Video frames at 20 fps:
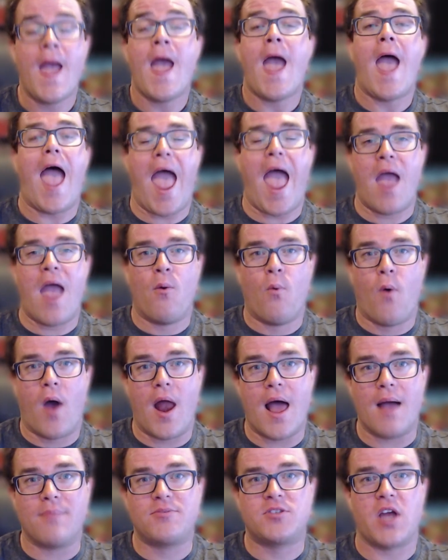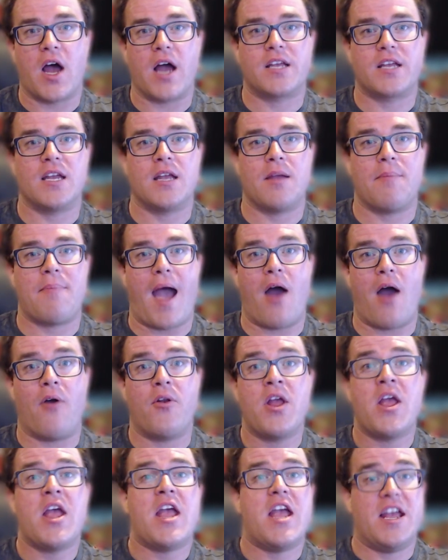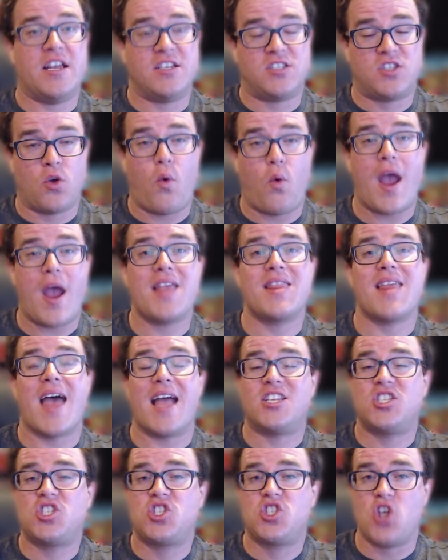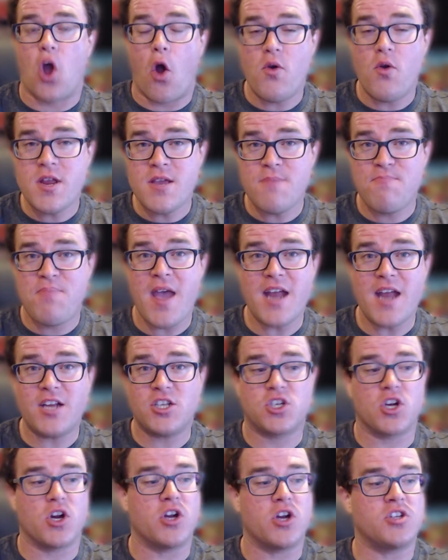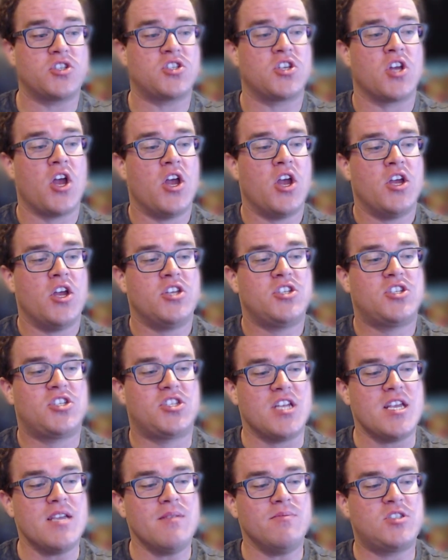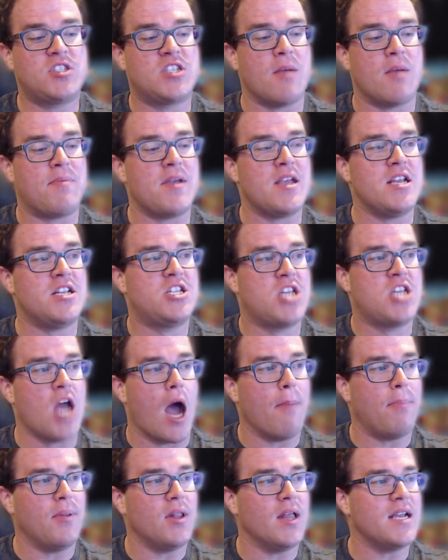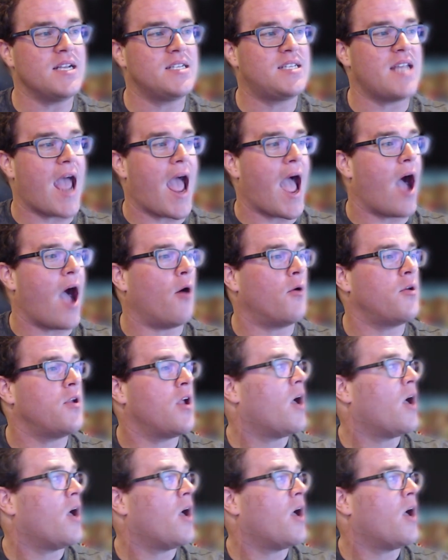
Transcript: And what I'm talking about is the way that Sony Pictures seems to be doubling down